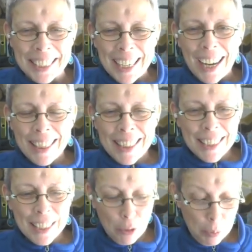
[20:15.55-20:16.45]
I think
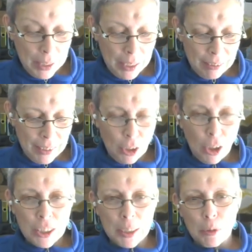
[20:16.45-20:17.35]
that would be a, an
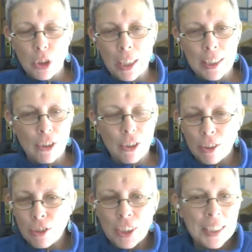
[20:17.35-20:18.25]
awesome challenge, you
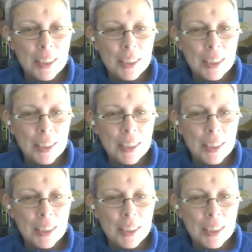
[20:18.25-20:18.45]
know, just